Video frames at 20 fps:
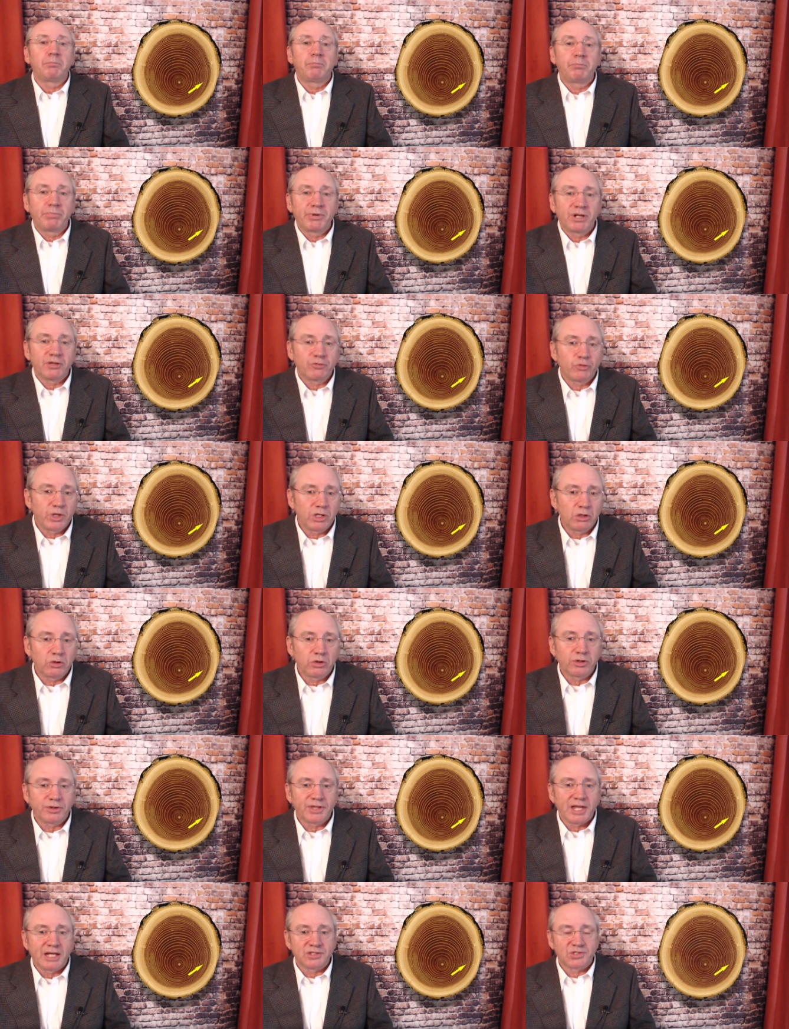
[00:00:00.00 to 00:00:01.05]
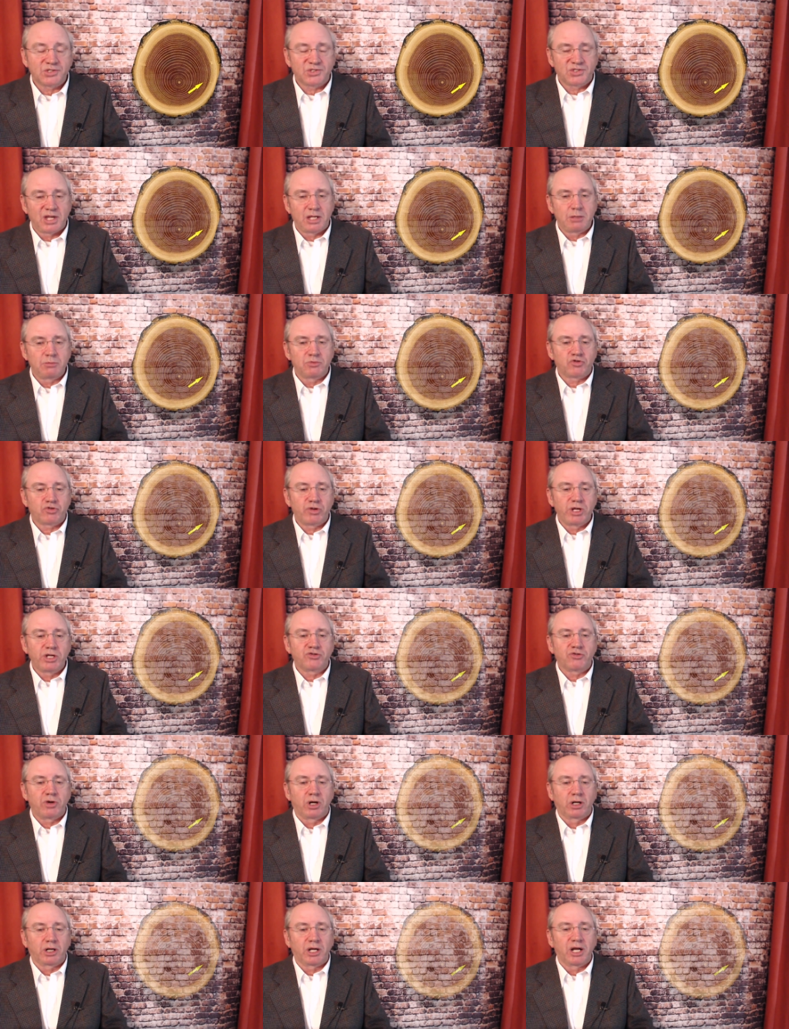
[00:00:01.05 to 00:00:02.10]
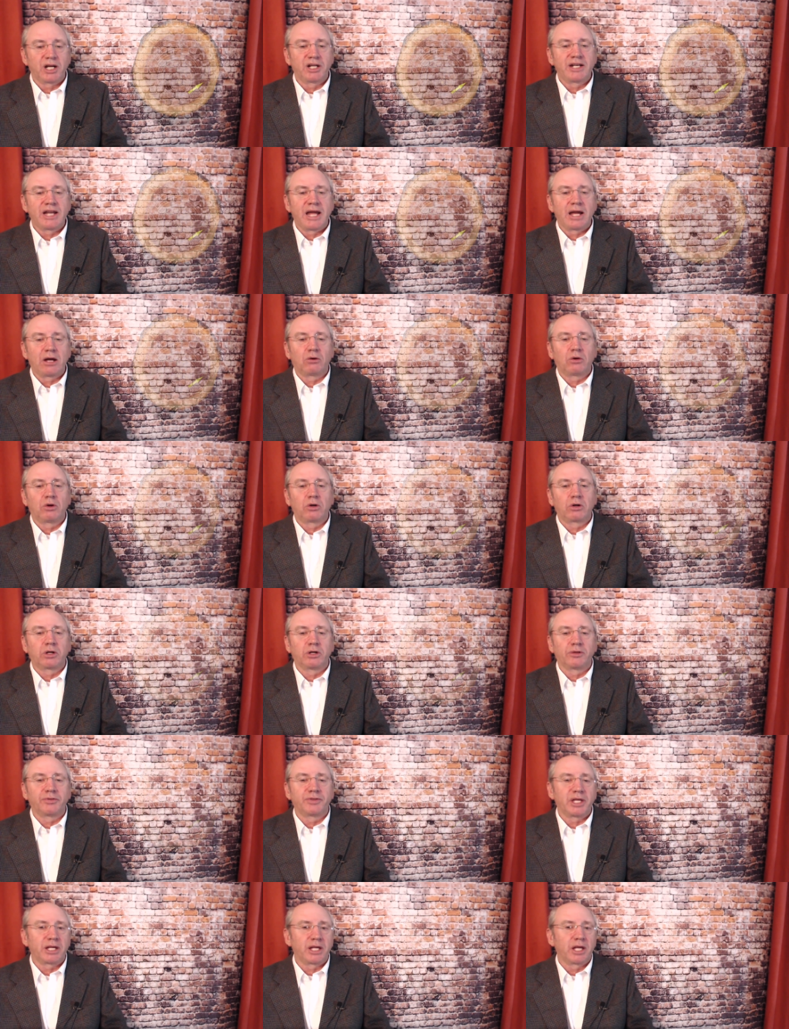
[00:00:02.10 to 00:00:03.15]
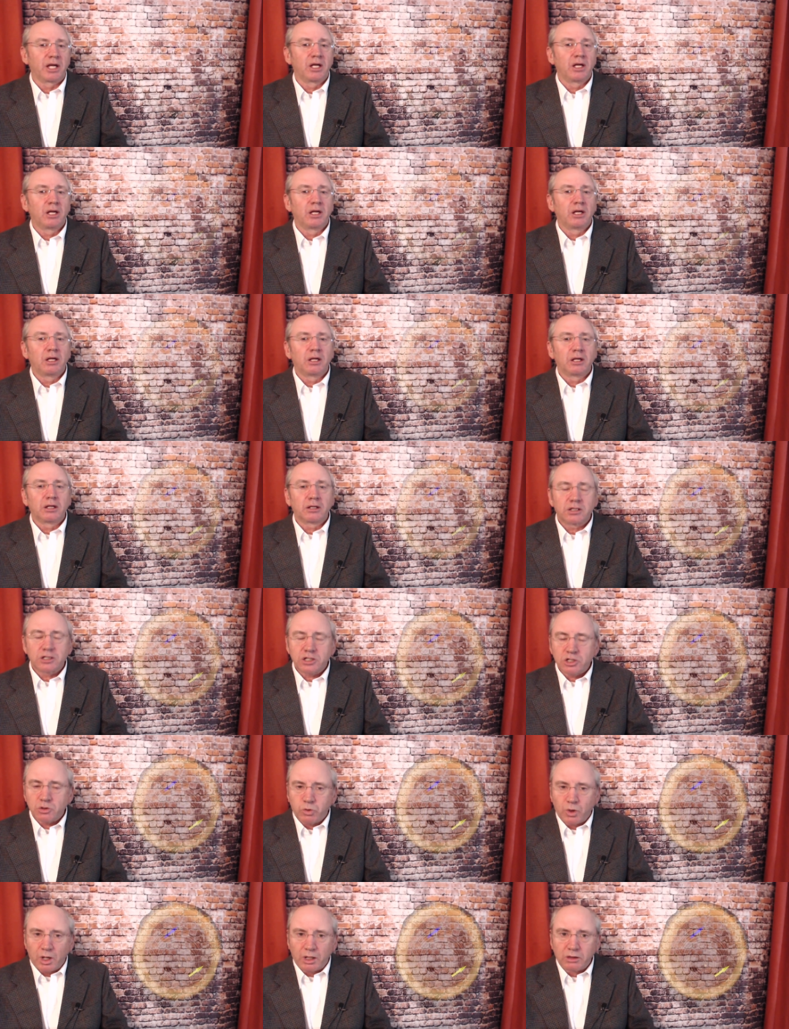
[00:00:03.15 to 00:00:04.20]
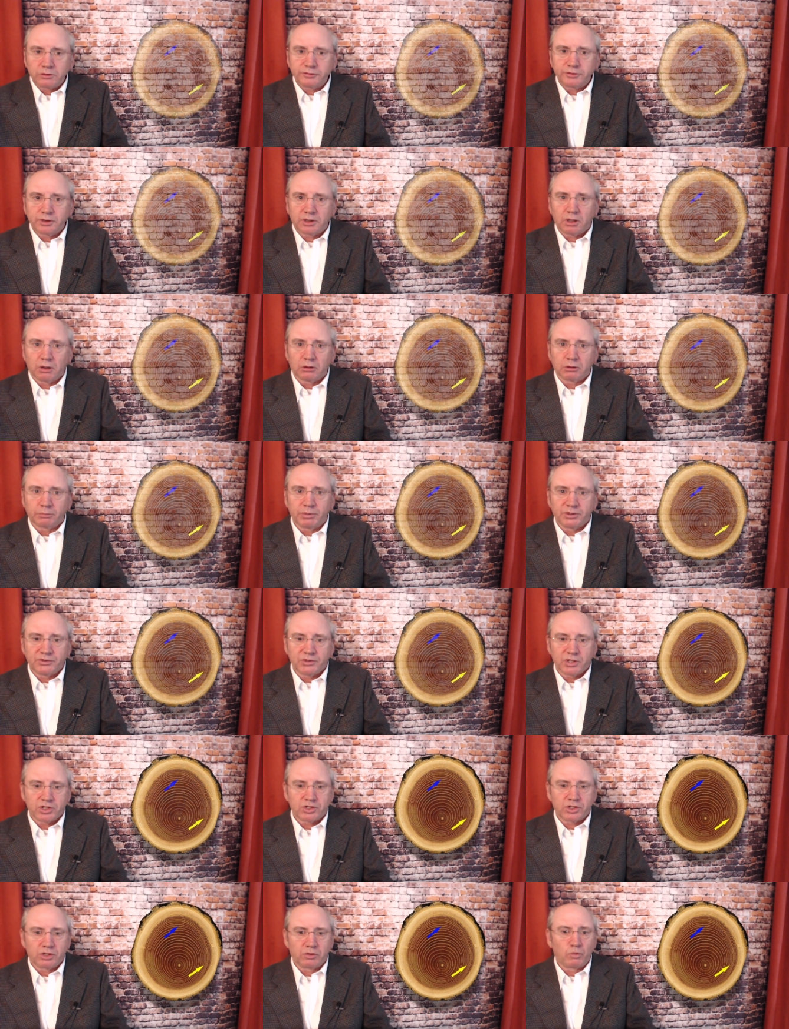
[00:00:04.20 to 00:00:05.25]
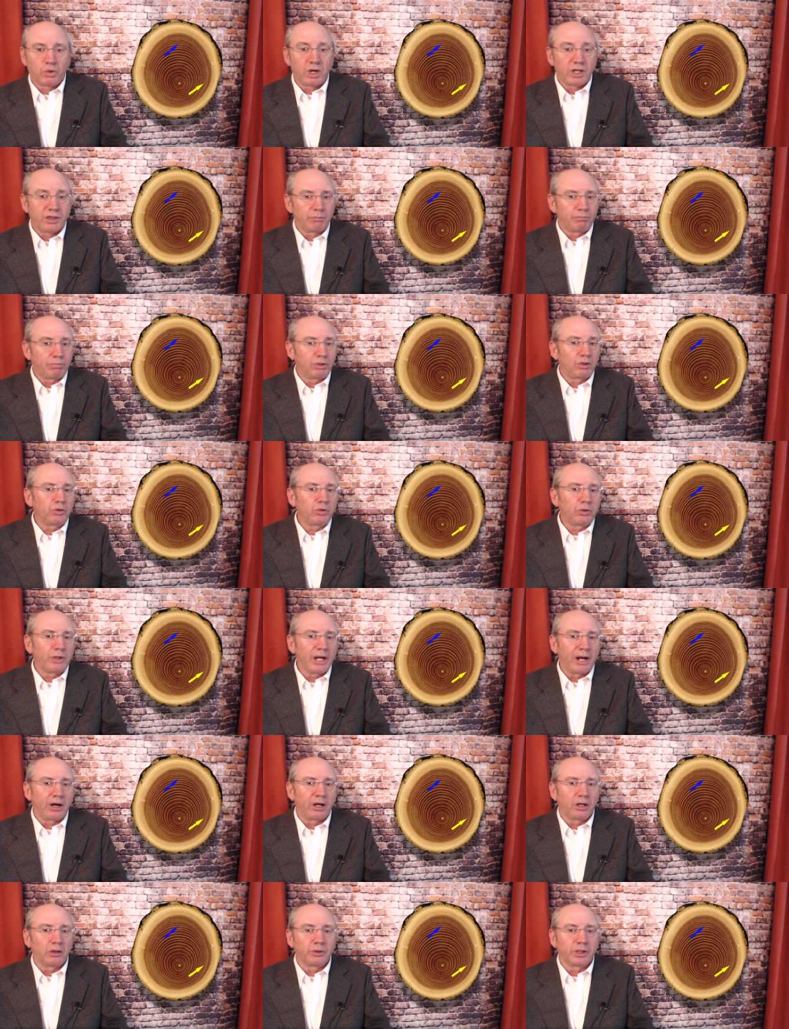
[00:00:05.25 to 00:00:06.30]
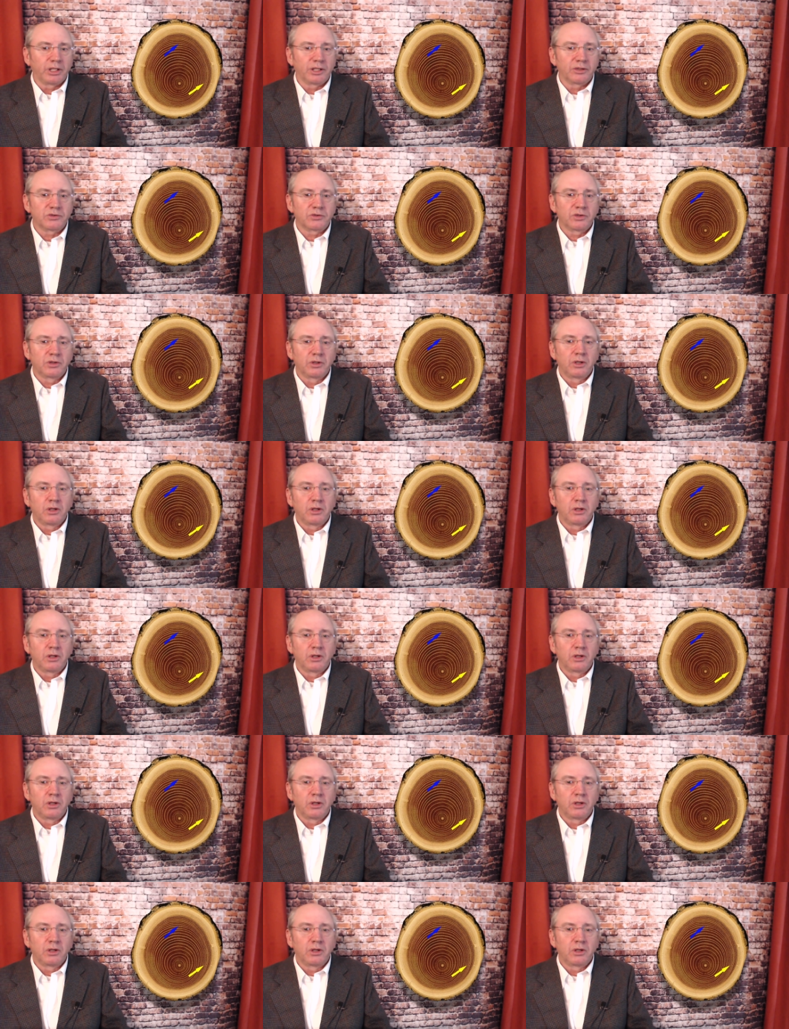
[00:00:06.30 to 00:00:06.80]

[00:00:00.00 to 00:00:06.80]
But if we look at that same tree trunk and now look at the 12 o'clock position, where the blue arrow is,